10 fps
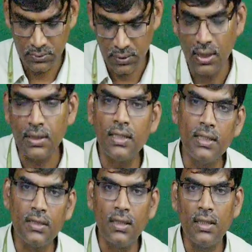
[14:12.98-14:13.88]

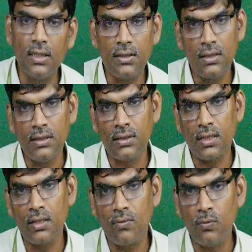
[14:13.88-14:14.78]
calculate the either
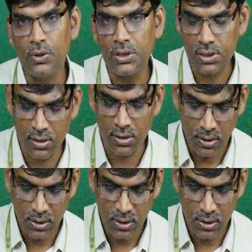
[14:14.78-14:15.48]
internal voltage and